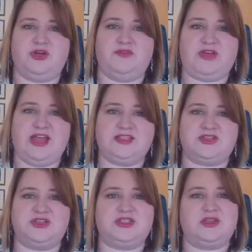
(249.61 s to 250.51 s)
your
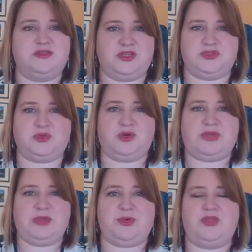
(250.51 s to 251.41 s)
advisors, those sort
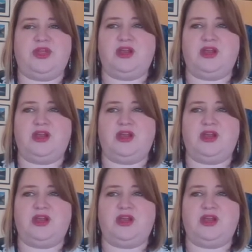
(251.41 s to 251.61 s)
of people.